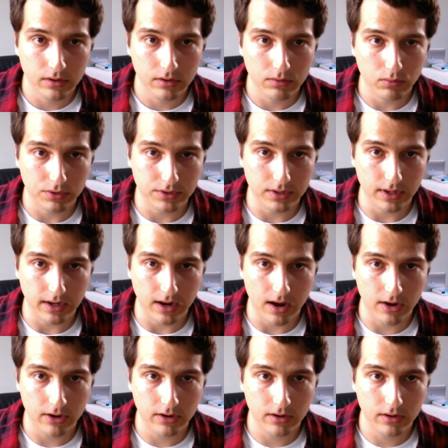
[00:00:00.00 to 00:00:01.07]
Was it like
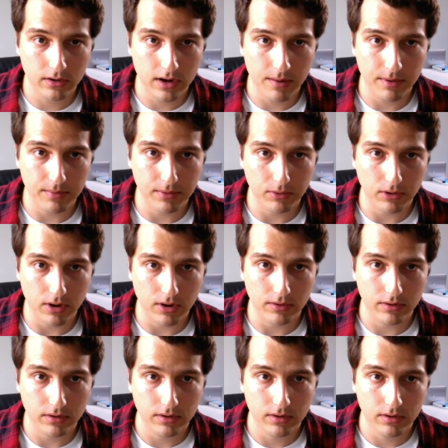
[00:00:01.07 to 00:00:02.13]
hundred? How many people
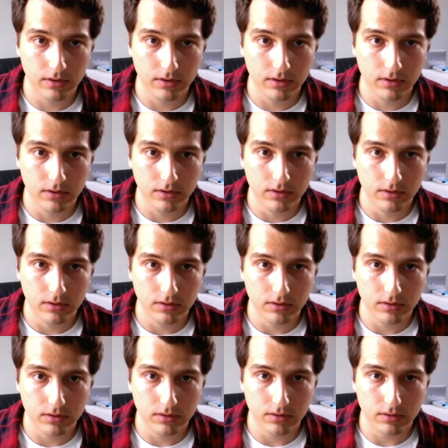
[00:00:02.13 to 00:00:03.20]

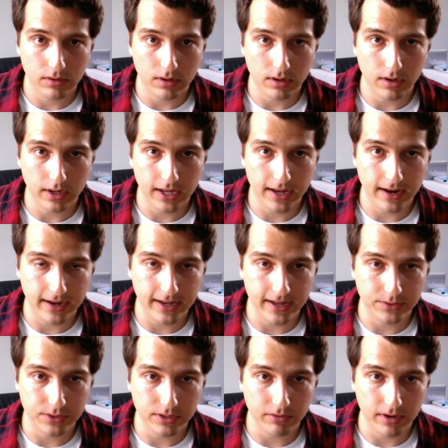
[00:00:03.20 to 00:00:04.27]
are on? Uh, I can't I can't
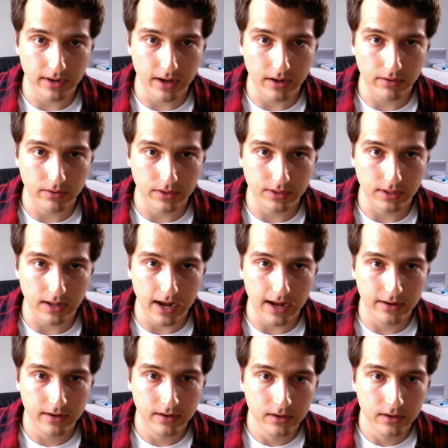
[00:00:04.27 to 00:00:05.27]
see right now. It's a lot.